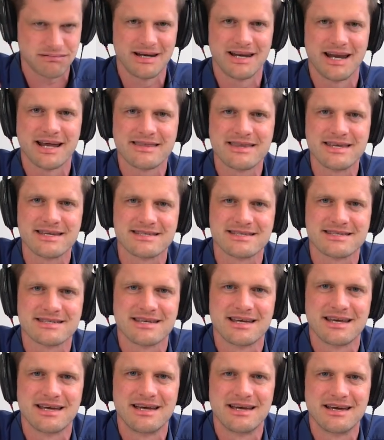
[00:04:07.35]
like
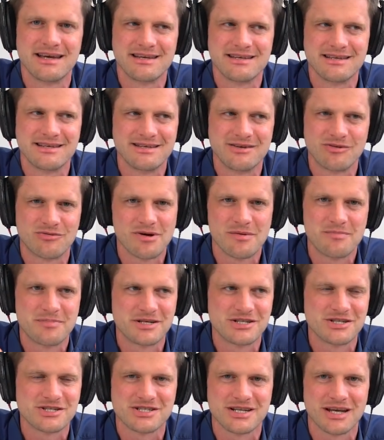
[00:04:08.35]
this. No
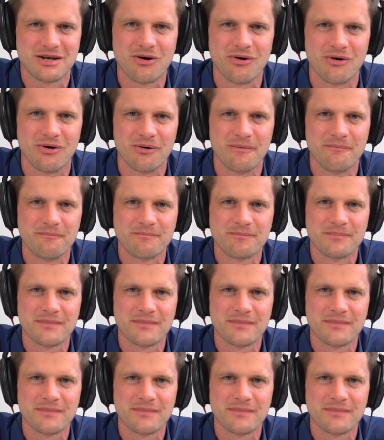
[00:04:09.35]
repetition at all.